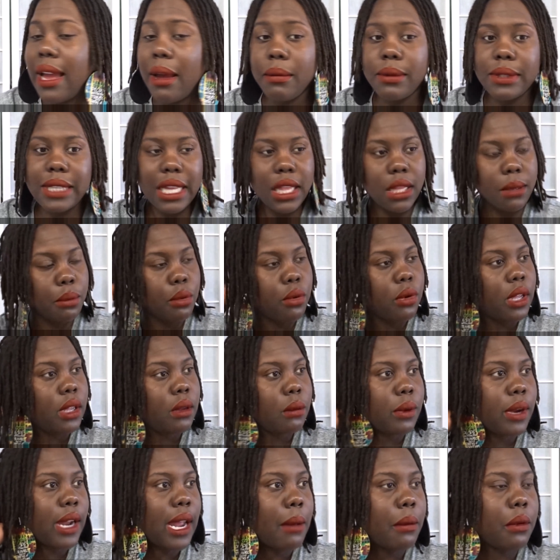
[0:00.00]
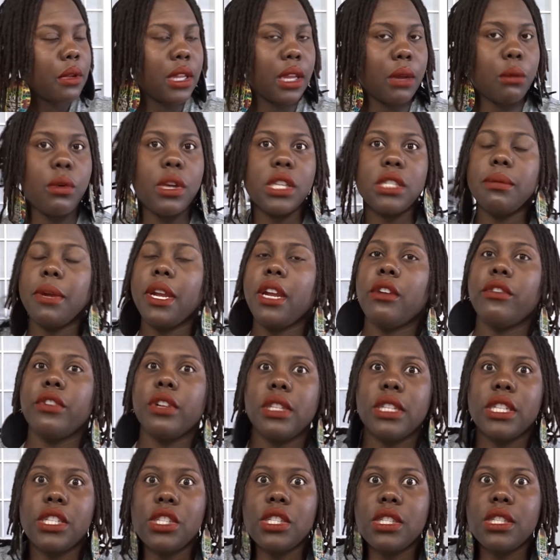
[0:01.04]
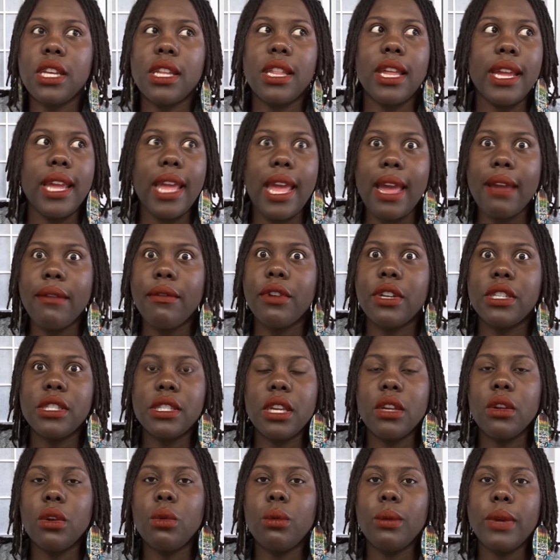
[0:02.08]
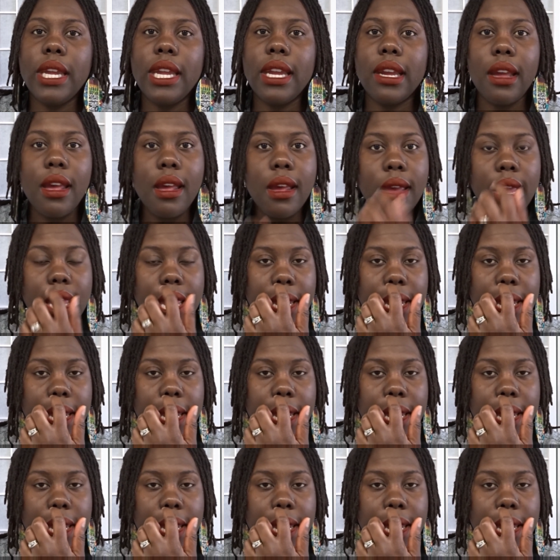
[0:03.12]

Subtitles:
was at the point where I would like wash my hair religiously like every single week.